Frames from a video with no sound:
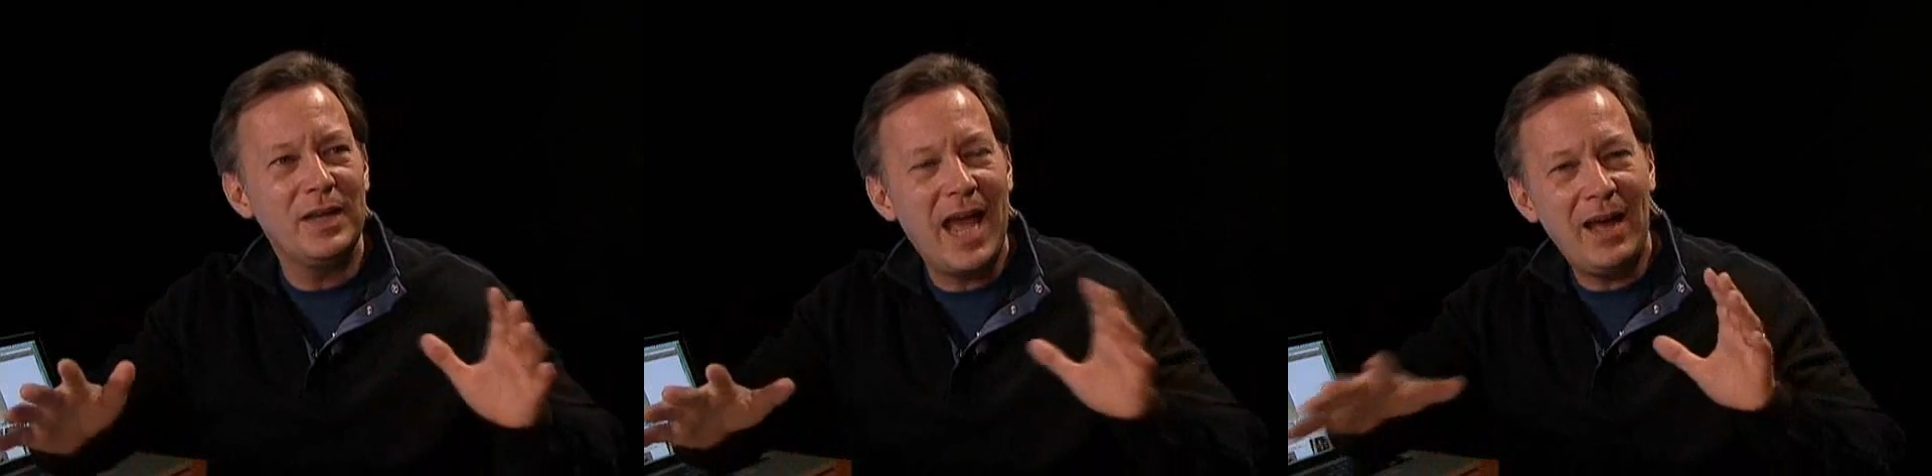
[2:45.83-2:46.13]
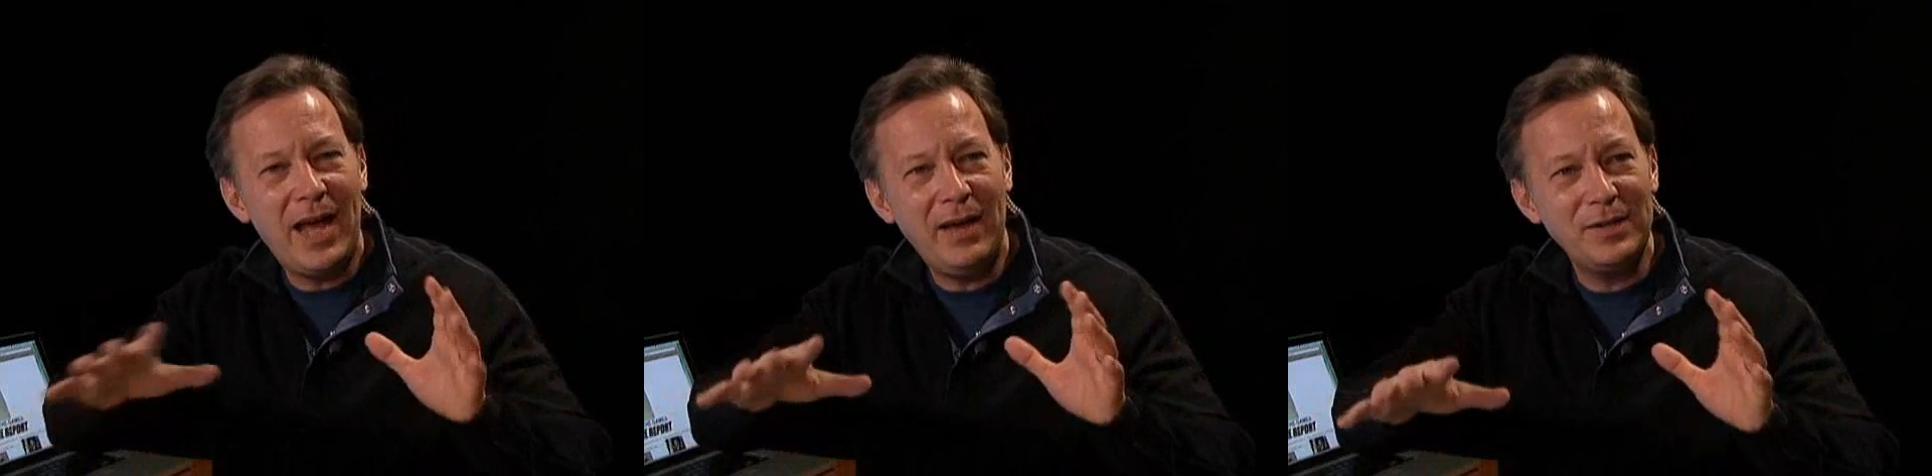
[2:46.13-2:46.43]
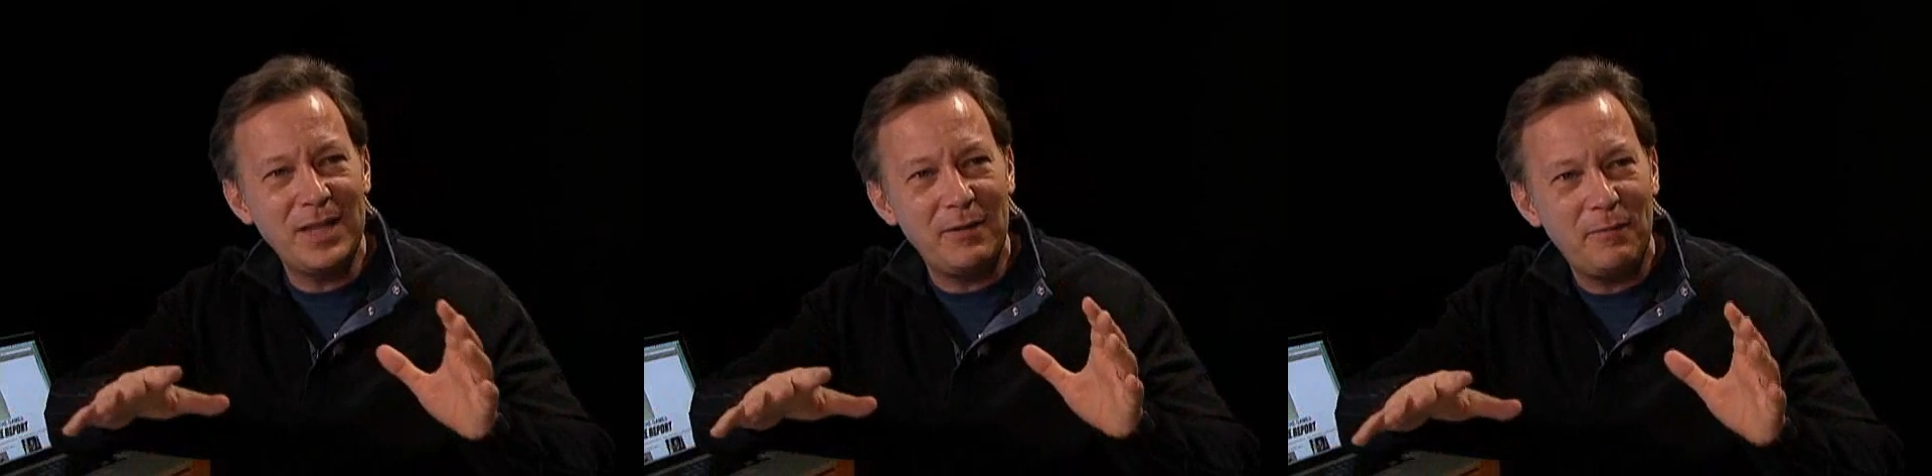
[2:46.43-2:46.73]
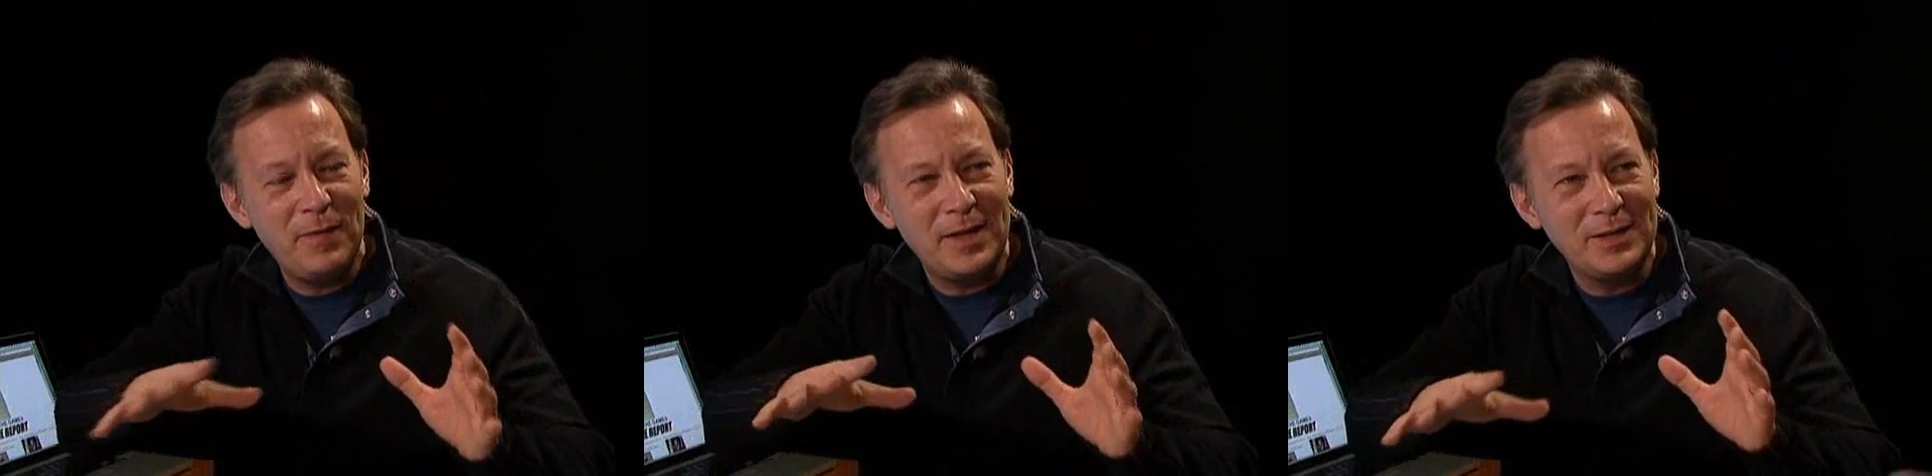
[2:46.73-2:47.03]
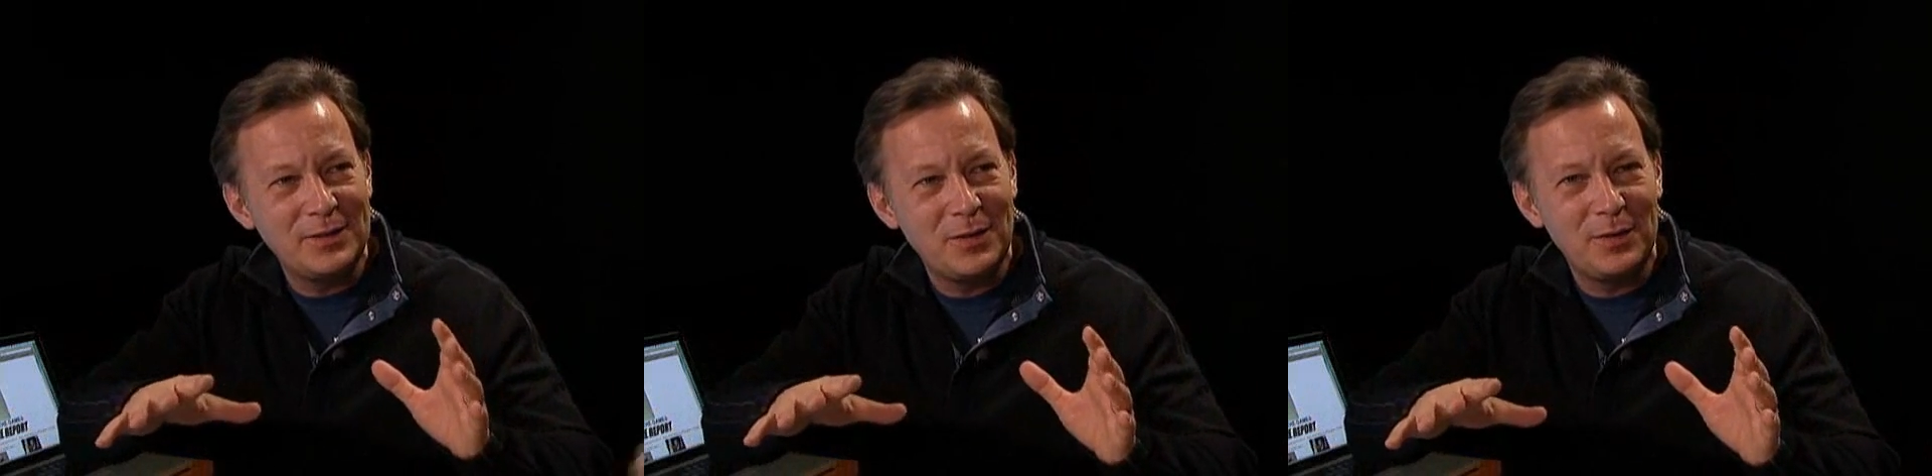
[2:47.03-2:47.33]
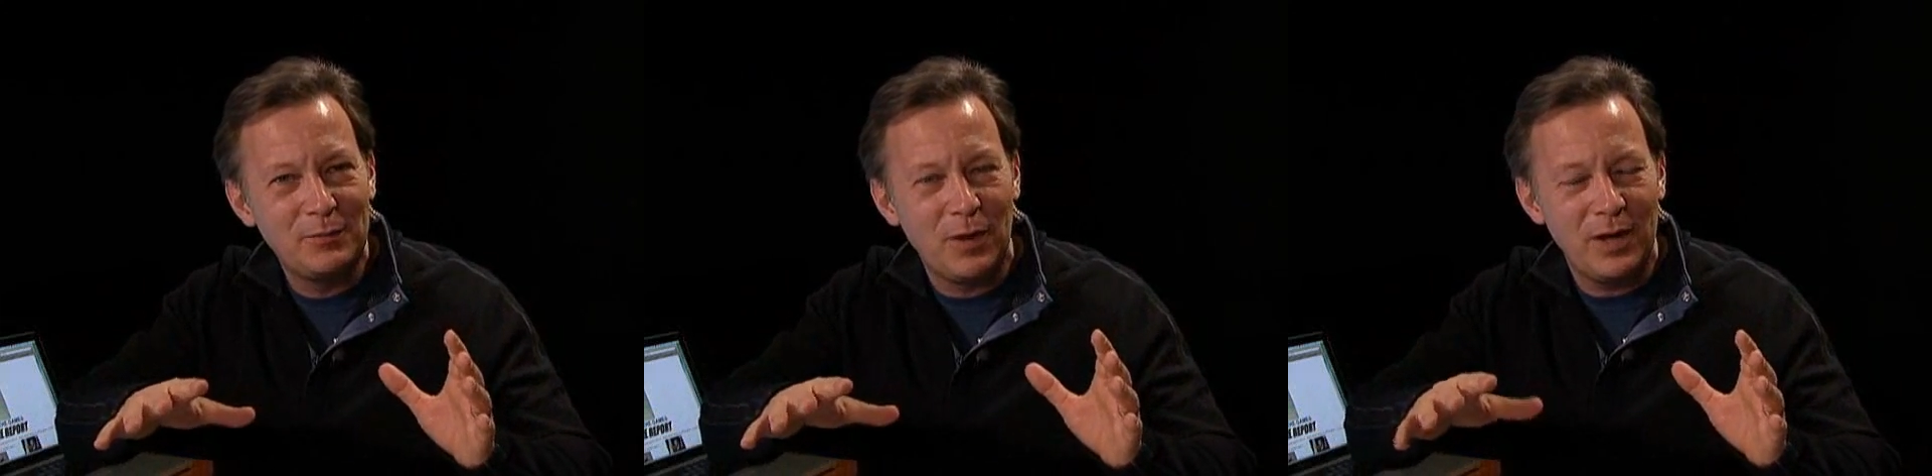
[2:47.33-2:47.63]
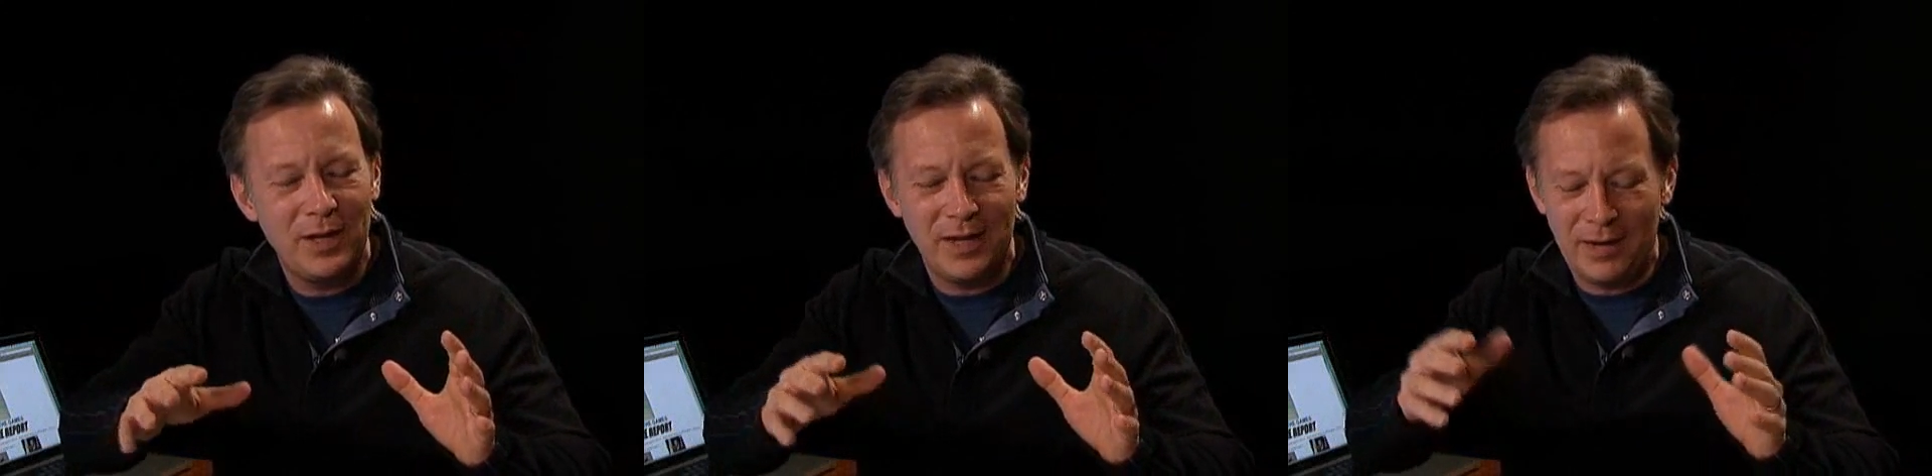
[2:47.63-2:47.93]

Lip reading: How does that fit into the?